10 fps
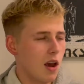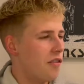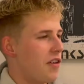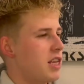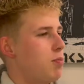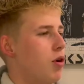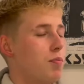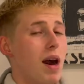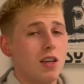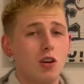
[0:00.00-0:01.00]
Facebook,
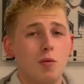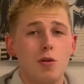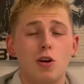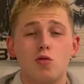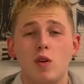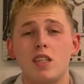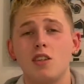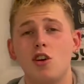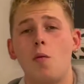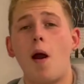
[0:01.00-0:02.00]
Mark Zuckerberg has
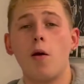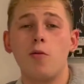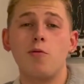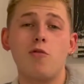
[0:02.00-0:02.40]
recently come out and